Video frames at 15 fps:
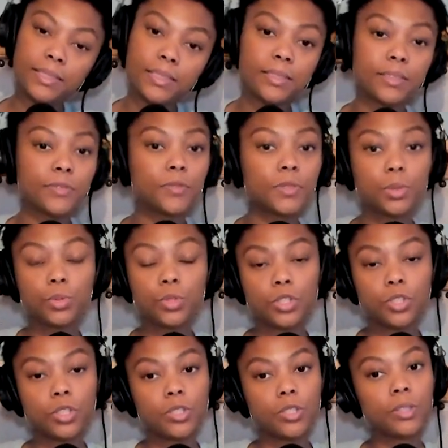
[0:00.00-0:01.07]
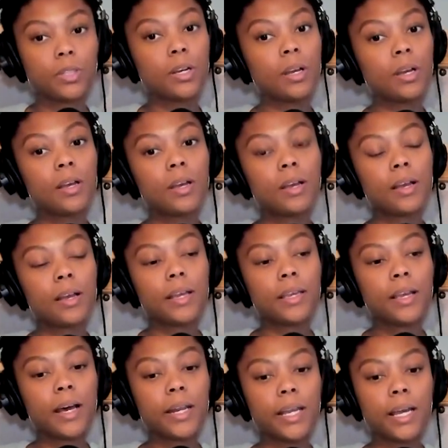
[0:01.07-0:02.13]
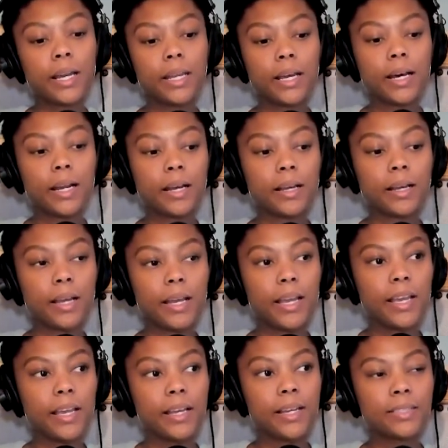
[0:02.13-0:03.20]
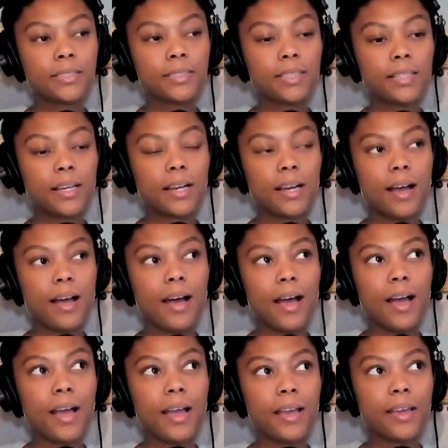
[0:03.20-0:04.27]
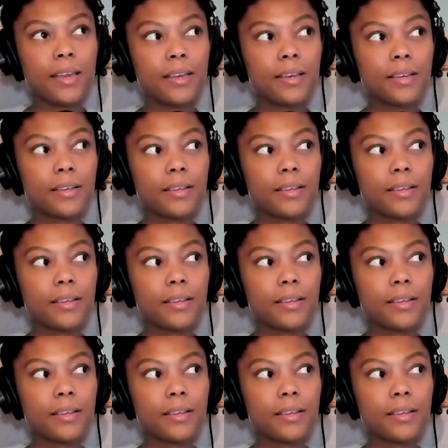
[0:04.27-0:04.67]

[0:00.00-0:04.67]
and the future, yada, yada, yada. And I,